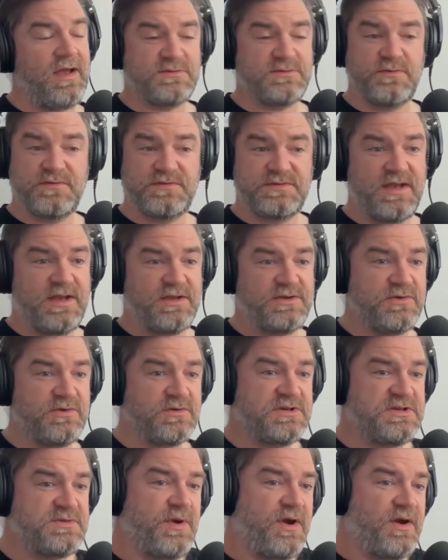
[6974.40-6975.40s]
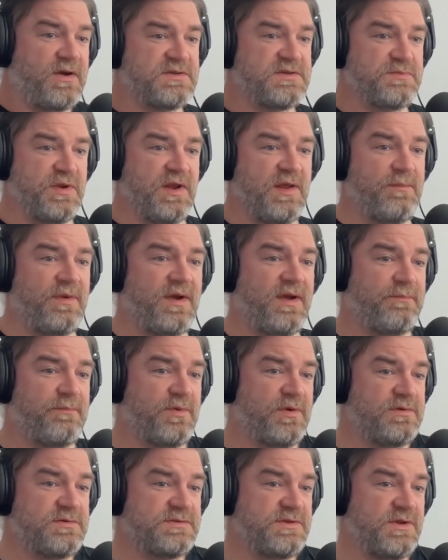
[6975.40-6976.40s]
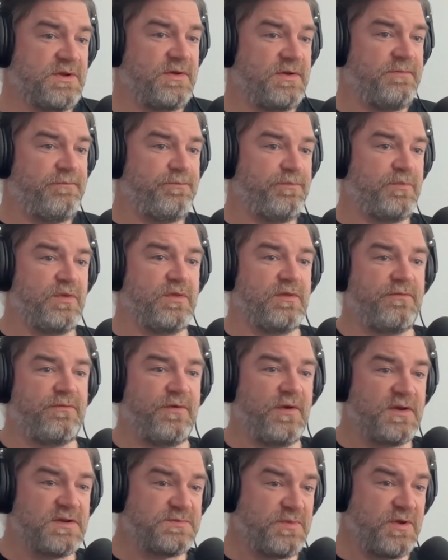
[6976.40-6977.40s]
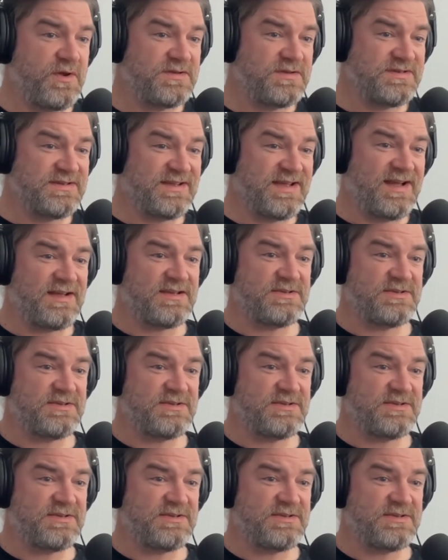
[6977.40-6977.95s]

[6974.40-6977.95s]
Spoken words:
we've said, George Spahn is played by Bruce Dern, but the first person cast